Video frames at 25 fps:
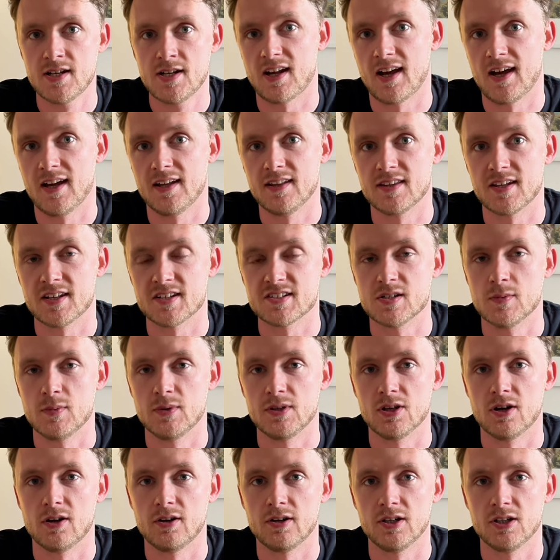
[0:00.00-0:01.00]
And that's
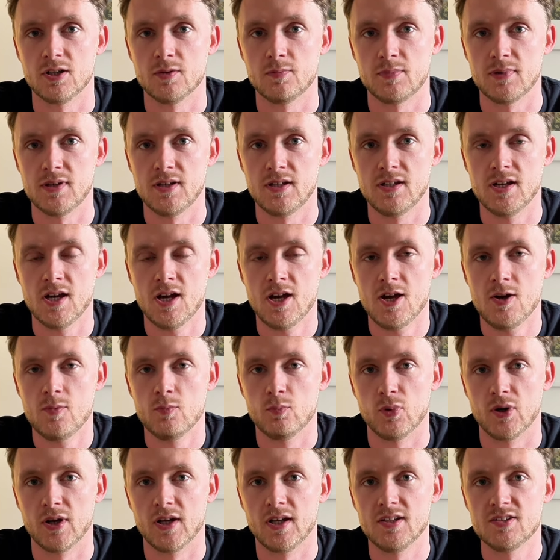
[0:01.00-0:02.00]
something that I'm going to be
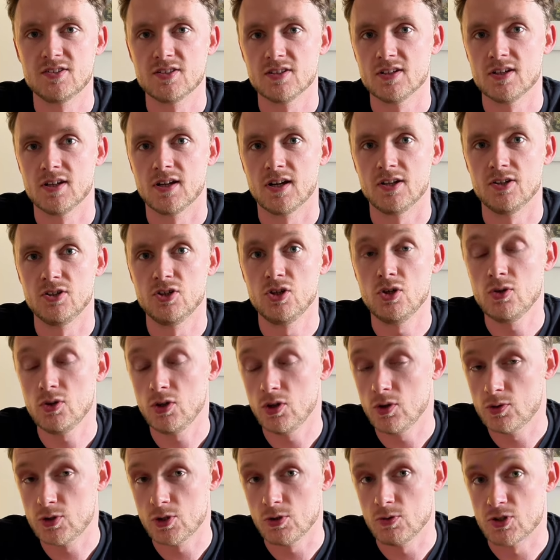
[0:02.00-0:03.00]
bringing to a new
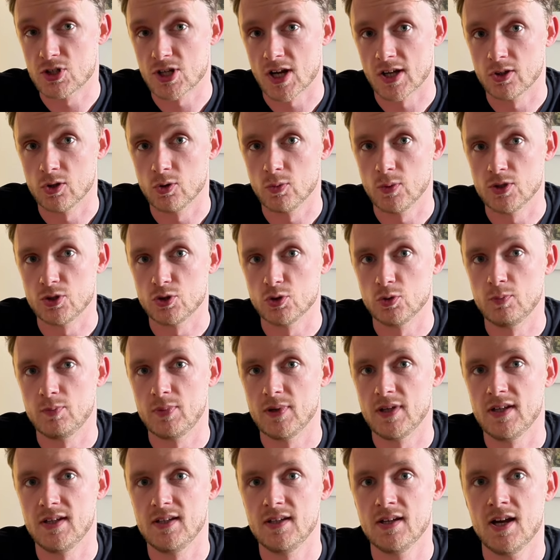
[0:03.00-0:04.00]
YouTube channel, which will
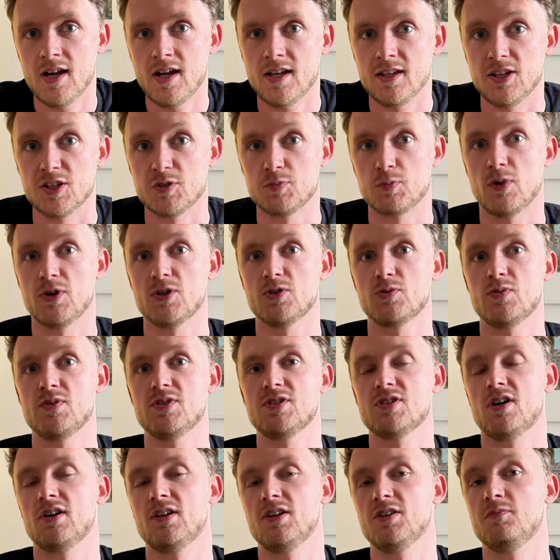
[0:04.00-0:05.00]
be the Espresso
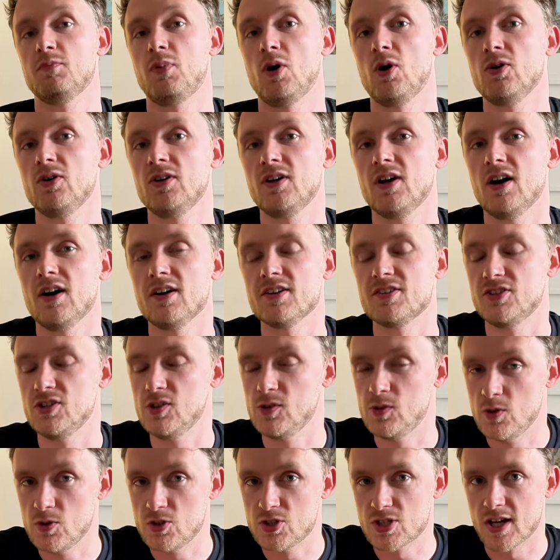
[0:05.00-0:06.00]
Insiders podcast
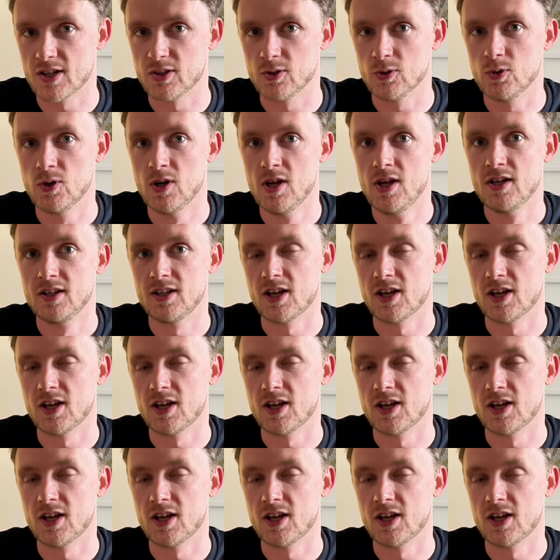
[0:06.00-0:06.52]
YouTube channel,